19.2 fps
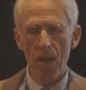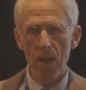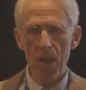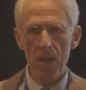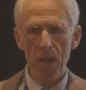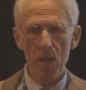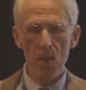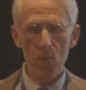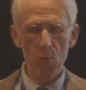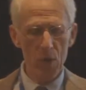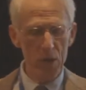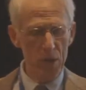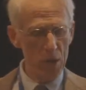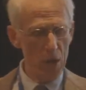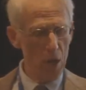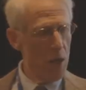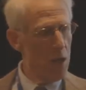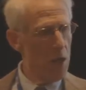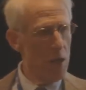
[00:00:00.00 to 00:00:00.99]

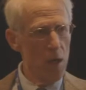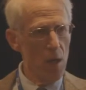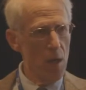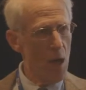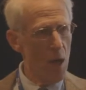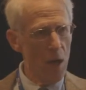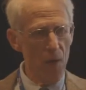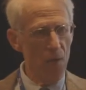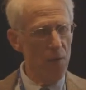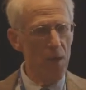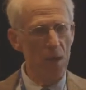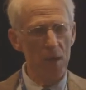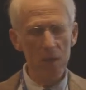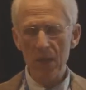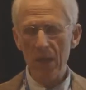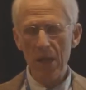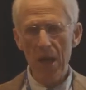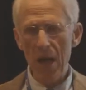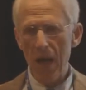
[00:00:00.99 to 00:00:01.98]
none of
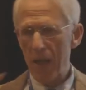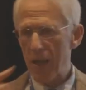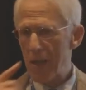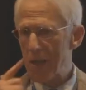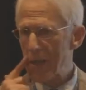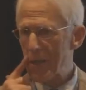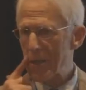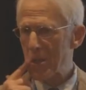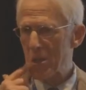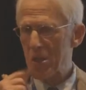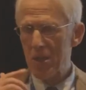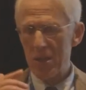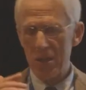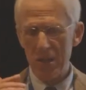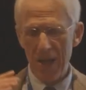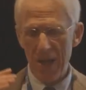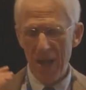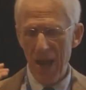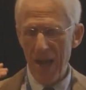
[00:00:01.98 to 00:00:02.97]
his colleagues said,